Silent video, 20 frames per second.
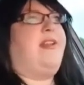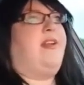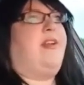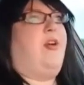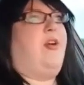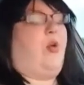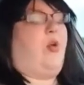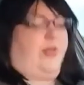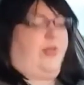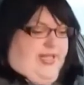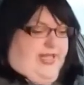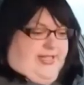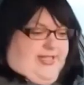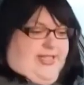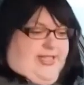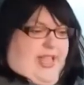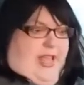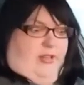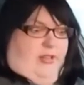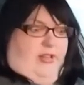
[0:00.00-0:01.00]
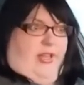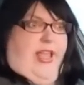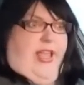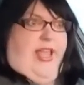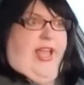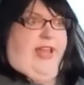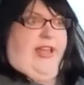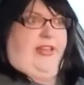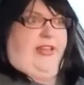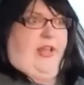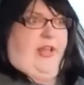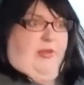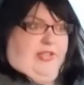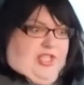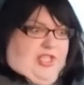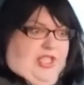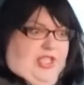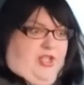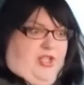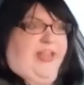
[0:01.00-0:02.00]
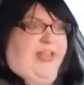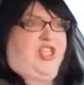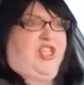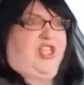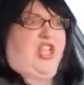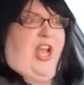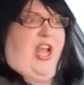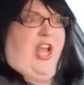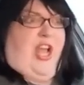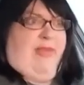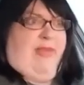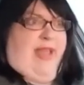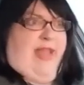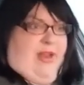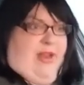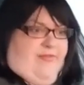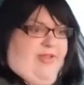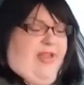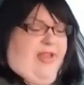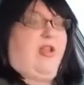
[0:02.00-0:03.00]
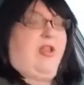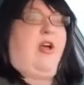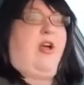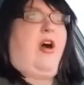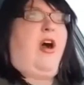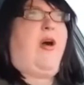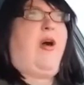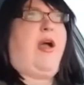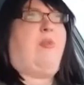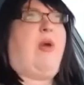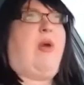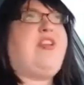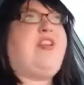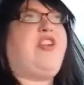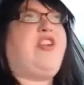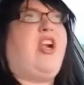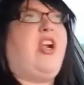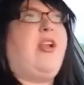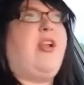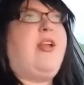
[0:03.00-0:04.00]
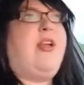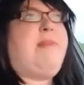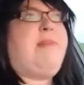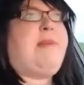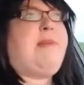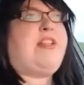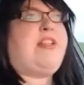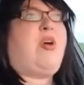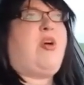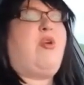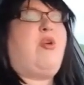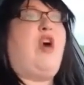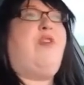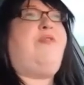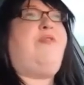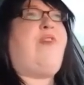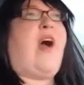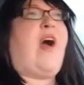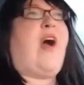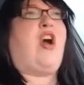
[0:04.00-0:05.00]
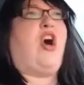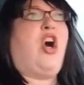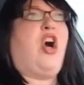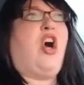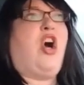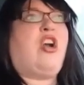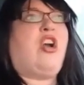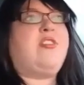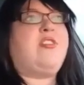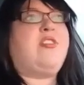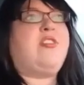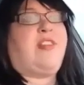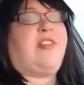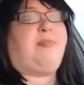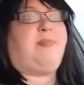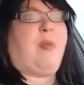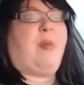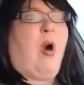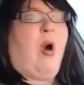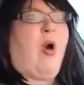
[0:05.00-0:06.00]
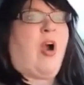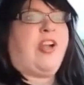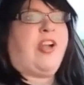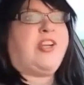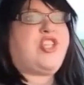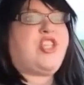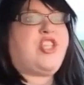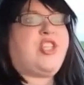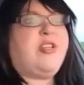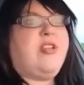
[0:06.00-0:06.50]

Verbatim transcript: holding his dick, looking at it like, what's this green shit coming out of it? Oh, I wonder. Maybe don't fuck hookers on the porch.